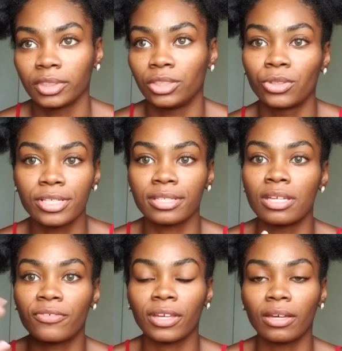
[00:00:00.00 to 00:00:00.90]
your
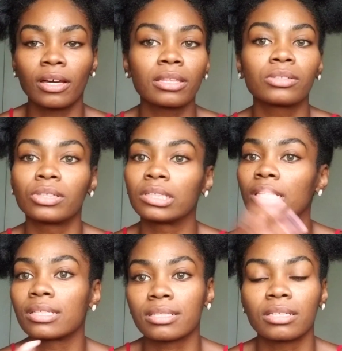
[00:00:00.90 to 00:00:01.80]
significant other or
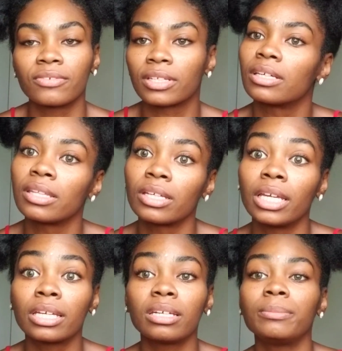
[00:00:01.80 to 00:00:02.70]
another significant other,
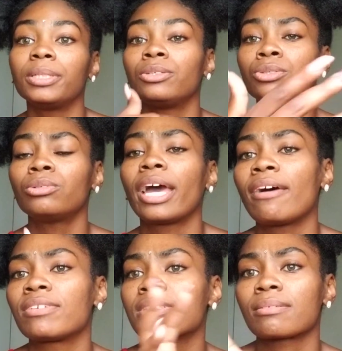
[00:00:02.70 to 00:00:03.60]
it could be you
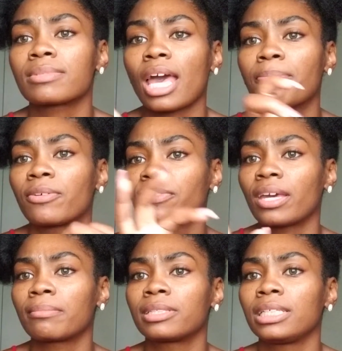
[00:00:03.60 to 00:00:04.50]
having some type of
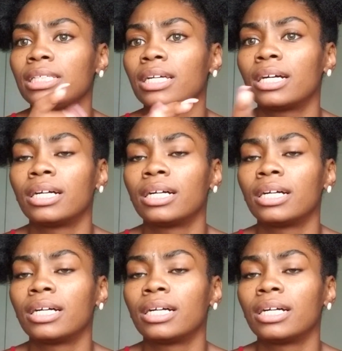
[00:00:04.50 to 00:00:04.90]
family